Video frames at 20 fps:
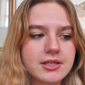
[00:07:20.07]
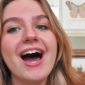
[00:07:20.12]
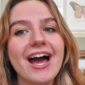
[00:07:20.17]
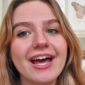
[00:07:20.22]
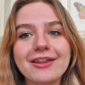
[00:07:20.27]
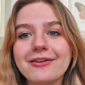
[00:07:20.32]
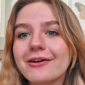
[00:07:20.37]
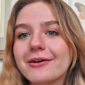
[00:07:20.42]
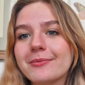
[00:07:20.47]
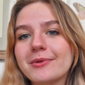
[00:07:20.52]

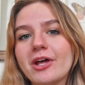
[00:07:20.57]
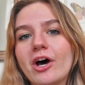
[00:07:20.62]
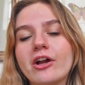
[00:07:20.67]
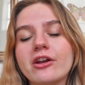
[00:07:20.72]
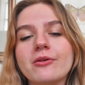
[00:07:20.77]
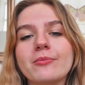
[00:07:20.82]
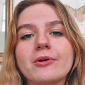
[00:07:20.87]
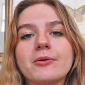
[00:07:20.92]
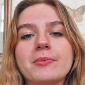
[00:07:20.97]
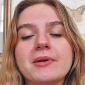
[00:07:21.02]
Highly recommend the
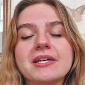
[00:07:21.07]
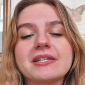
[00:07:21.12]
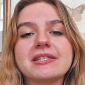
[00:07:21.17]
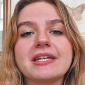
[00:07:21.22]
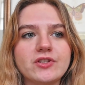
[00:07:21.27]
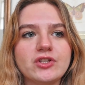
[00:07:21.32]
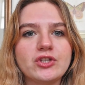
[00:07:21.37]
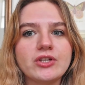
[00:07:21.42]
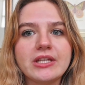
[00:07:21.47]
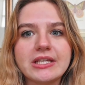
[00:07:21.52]
audiobook because
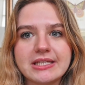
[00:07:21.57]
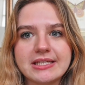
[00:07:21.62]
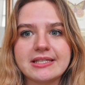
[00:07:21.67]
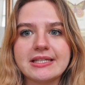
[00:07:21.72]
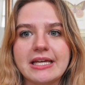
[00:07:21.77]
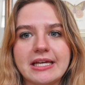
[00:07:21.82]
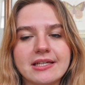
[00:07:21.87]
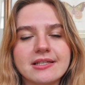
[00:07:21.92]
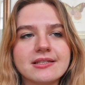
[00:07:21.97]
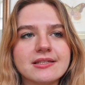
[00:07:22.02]
she, like,
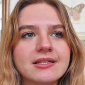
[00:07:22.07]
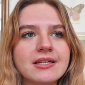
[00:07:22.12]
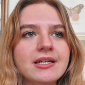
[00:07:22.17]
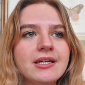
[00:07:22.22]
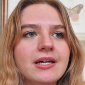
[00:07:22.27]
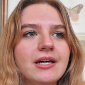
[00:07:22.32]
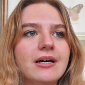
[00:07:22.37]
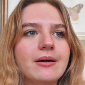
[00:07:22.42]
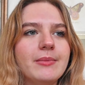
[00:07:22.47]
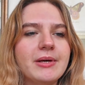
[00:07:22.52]
sings
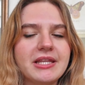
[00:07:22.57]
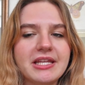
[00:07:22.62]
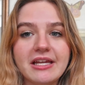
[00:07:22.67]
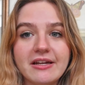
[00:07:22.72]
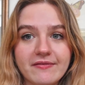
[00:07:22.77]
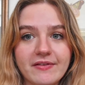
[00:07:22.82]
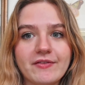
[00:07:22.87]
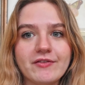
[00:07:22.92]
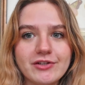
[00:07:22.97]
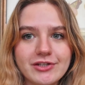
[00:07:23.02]
at the
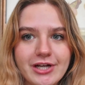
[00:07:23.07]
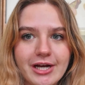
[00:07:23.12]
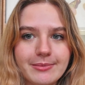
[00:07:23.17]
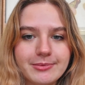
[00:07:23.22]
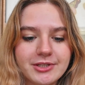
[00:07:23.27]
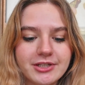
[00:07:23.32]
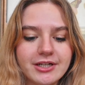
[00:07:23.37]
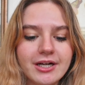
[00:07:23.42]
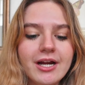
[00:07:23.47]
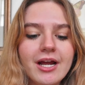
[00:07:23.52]
end of every
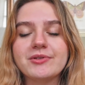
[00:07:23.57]
chapter.